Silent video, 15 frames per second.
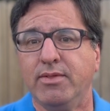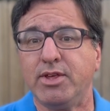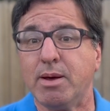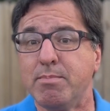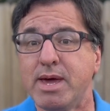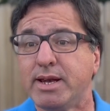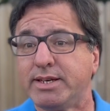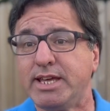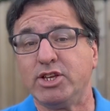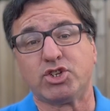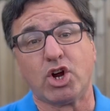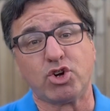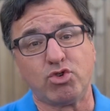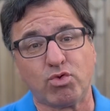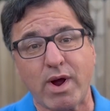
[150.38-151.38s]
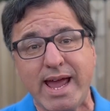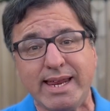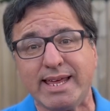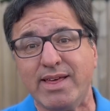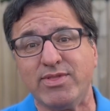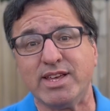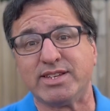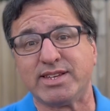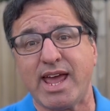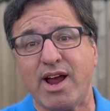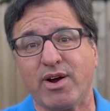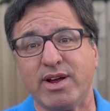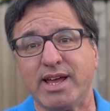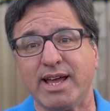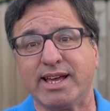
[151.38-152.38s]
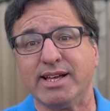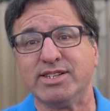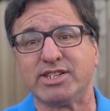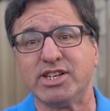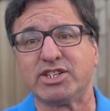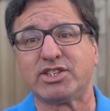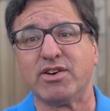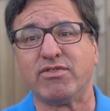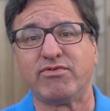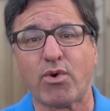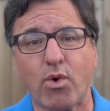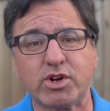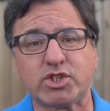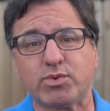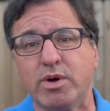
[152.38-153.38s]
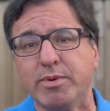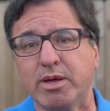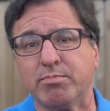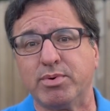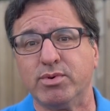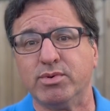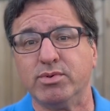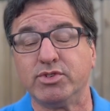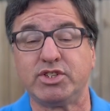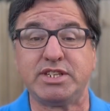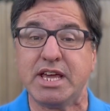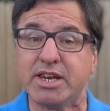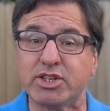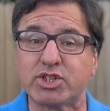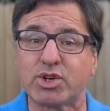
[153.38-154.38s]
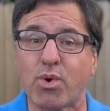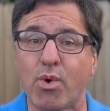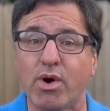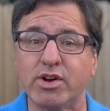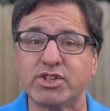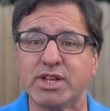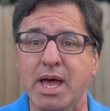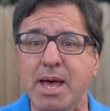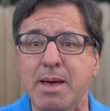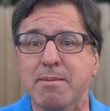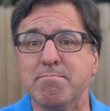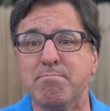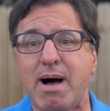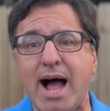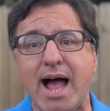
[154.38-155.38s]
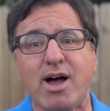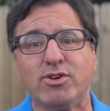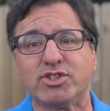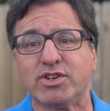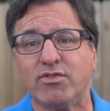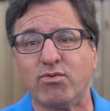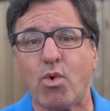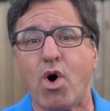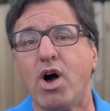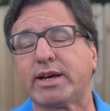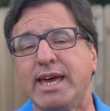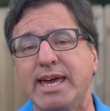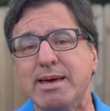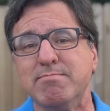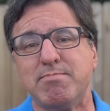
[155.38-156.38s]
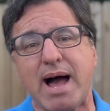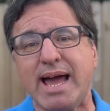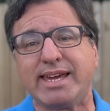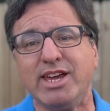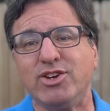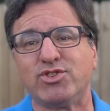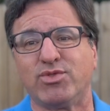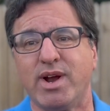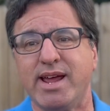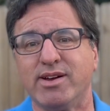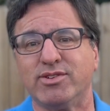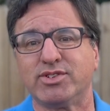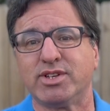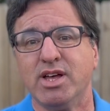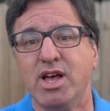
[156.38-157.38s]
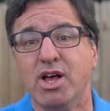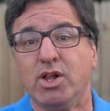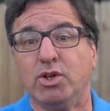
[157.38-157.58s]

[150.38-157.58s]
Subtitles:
The amenities are great in this area and consist of 4 swimming pools, tennis courts, miles of walking and biking trails.